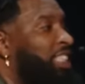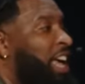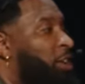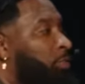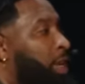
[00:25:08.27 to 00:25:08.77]

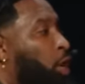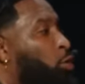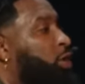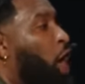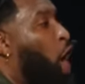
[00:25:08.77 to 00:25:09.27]
tells me
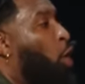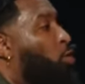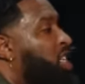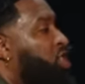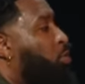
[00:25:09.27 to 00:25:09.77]
who's the
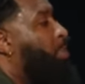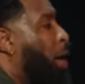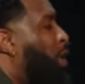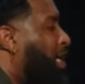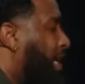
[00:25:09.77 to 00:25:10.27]
oldest
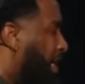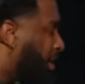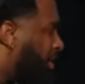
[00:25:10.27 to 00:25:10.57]
numerically.